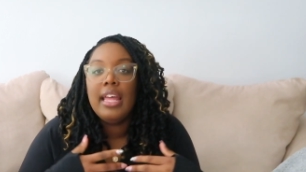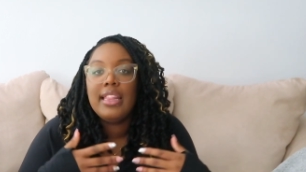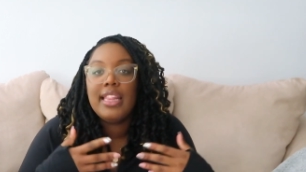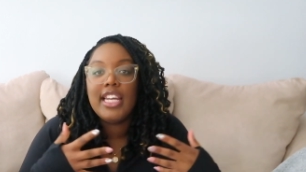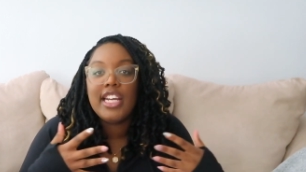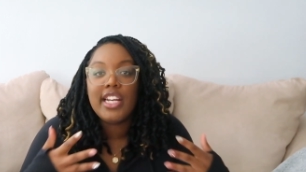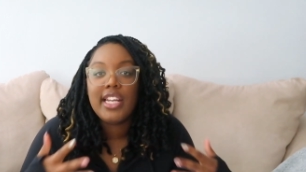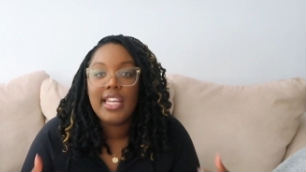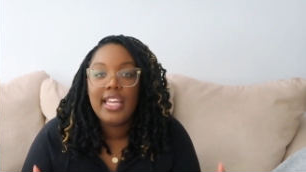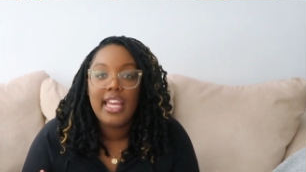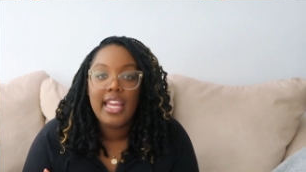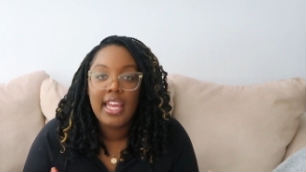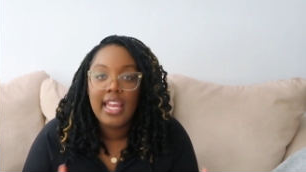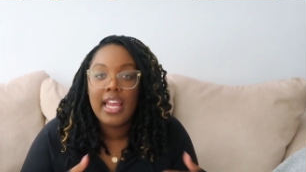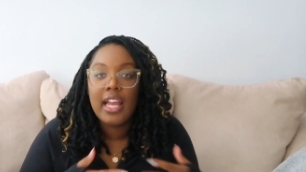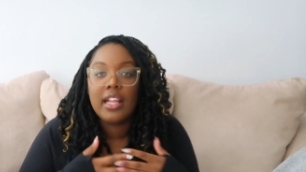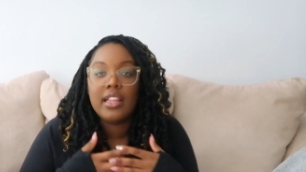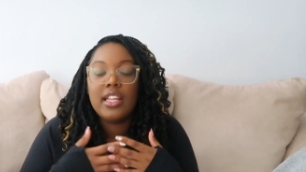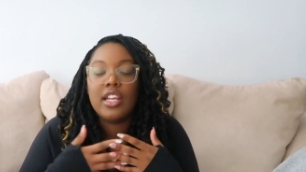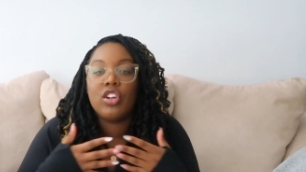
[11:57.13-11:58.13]
Their
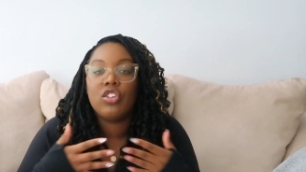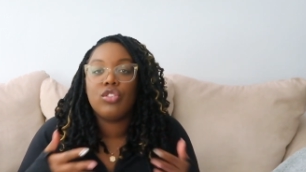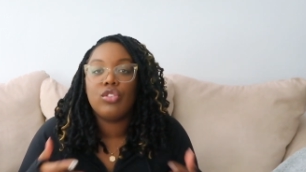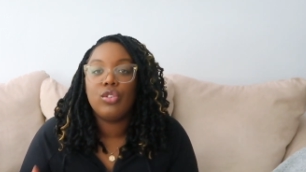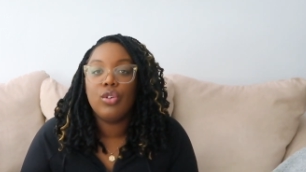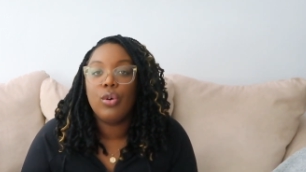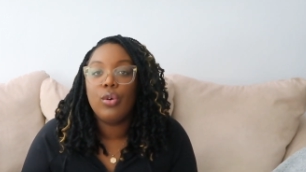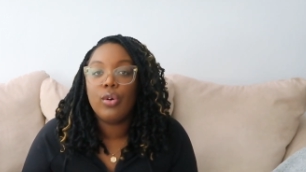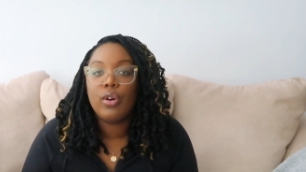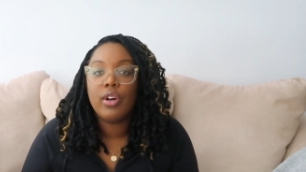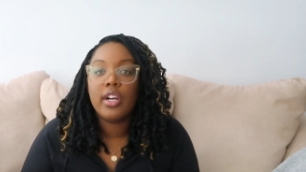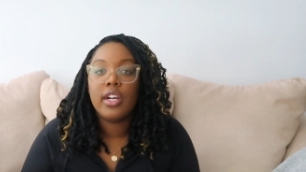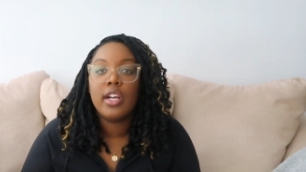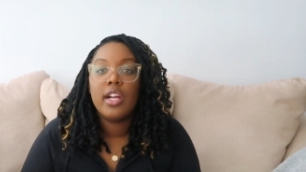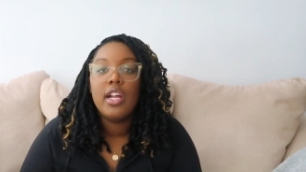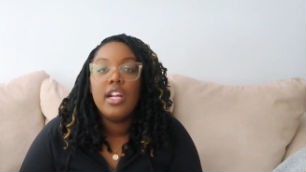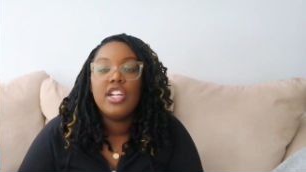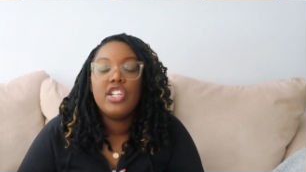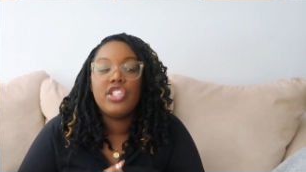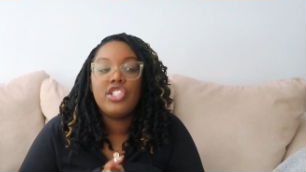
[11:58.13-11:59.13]
king, their lord
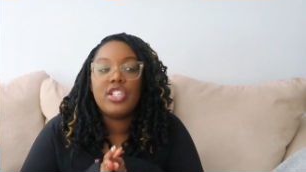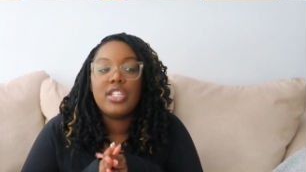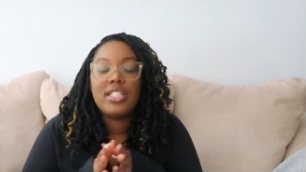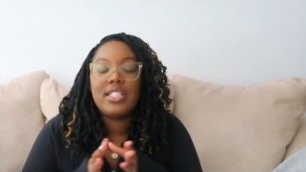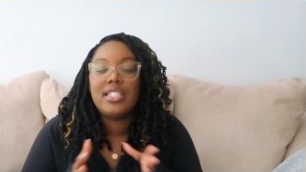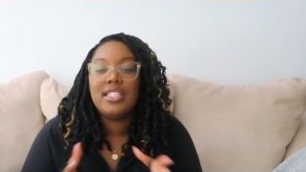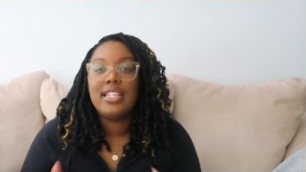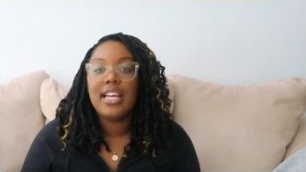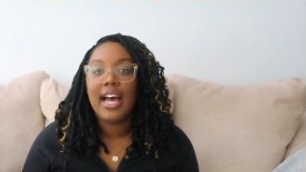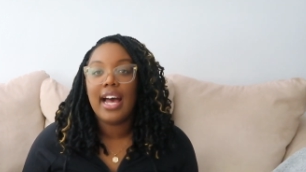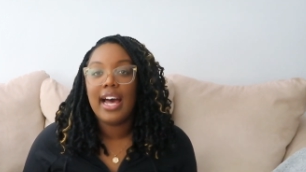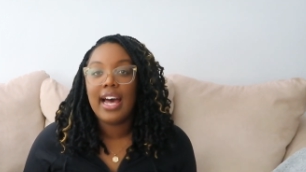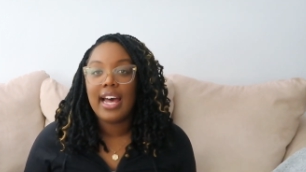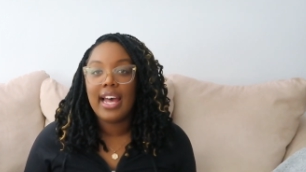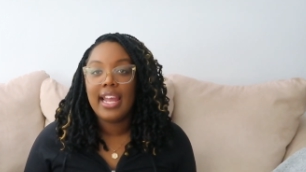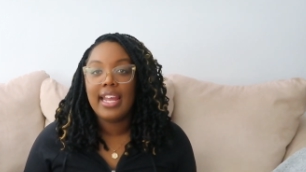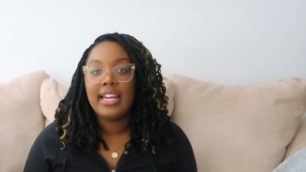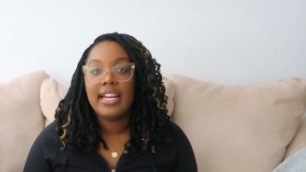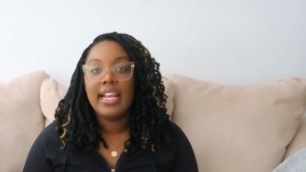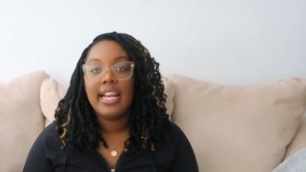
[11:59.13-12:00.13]
just
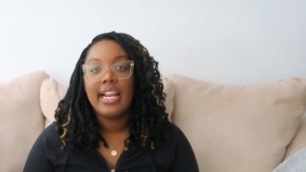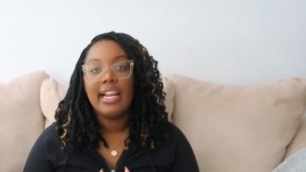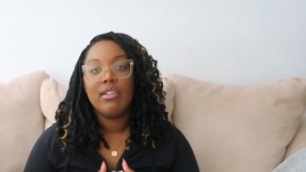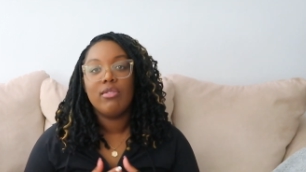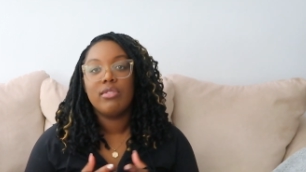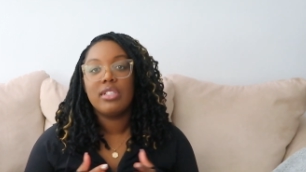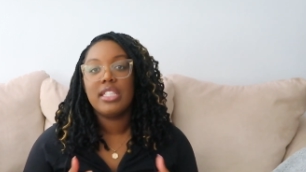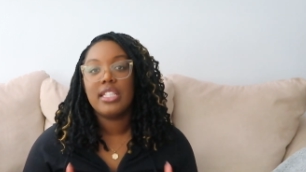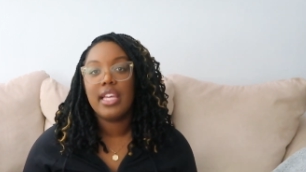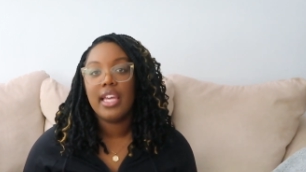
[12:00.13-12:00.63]
died and was